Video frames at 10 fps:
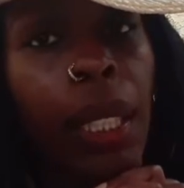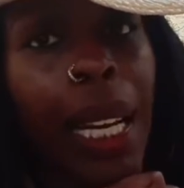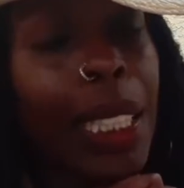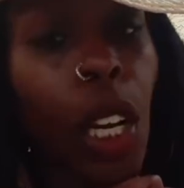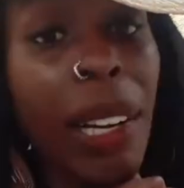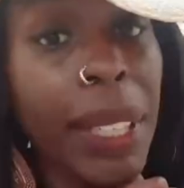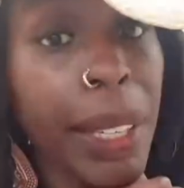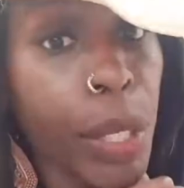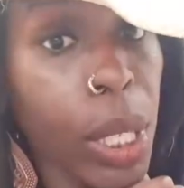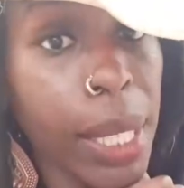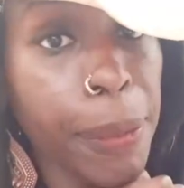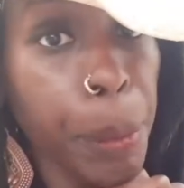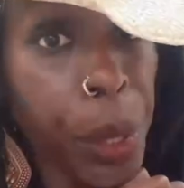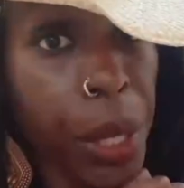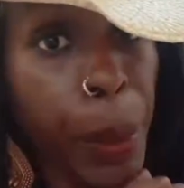I know I've given you a
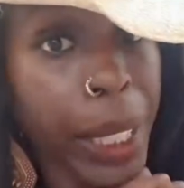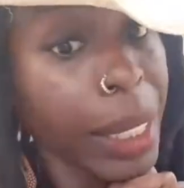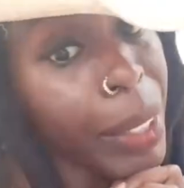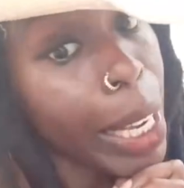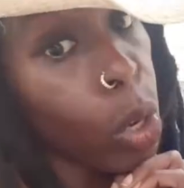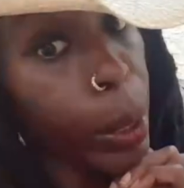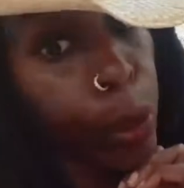different perspective. I always